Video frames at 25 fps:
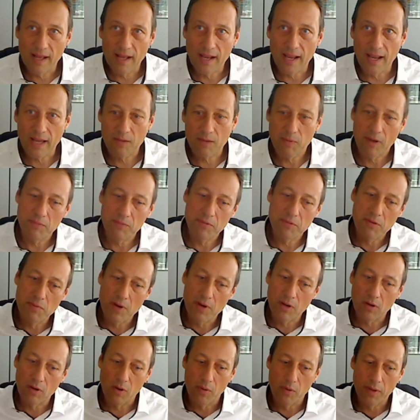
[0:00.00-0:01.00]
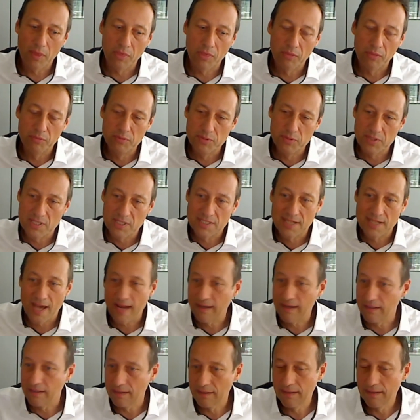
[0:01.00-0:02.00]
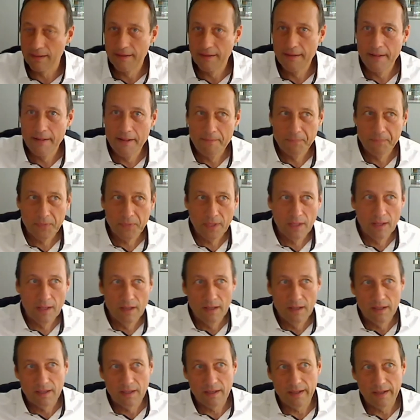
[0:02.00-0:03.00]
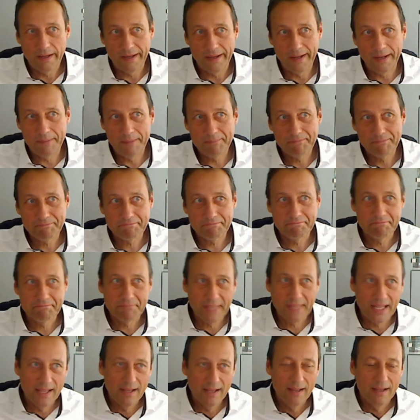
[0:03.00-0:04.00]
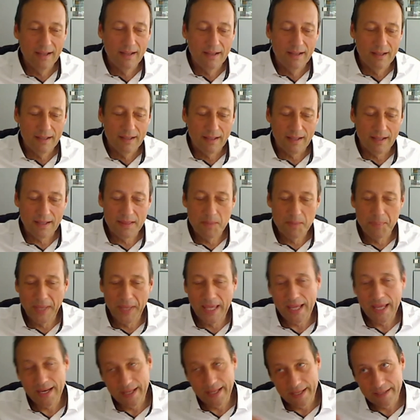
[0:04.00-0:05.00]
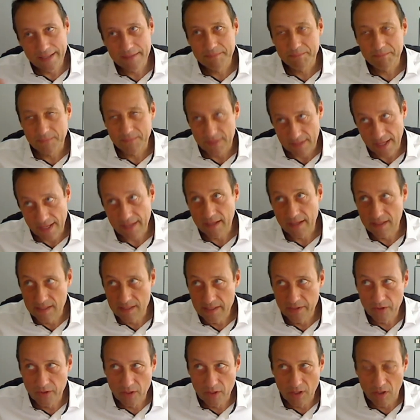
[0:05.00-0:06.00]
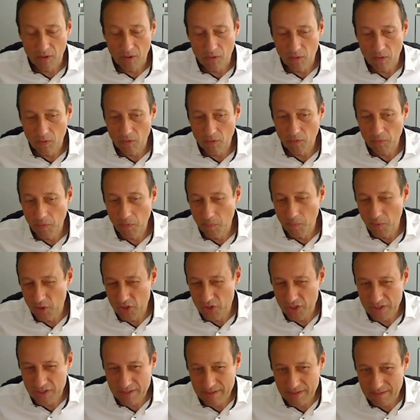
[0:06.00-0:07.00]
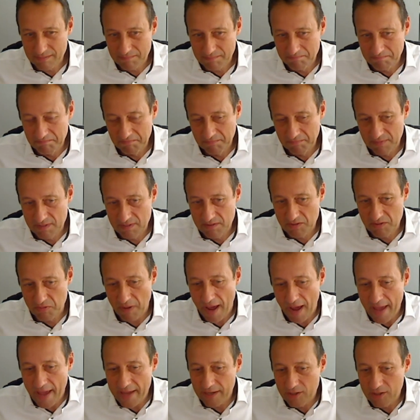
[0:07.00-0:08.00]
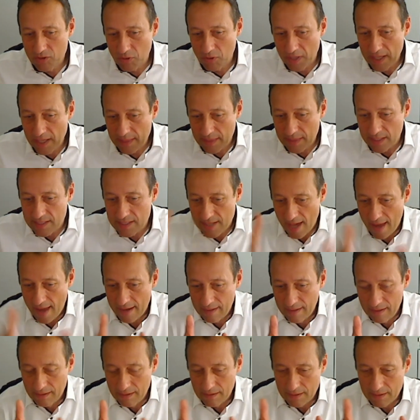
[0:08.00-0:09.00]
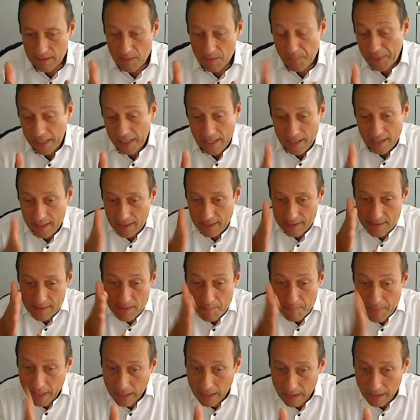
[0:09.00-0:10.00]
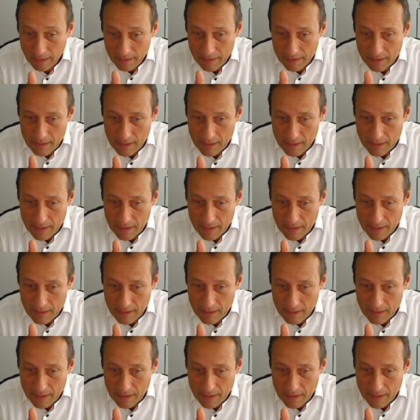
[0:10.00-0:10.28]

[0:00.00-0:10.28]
like when we were going through the tunnel, in the beginning, like a year ago, we were just trying to hit the tunnel in the beginning, in the middle,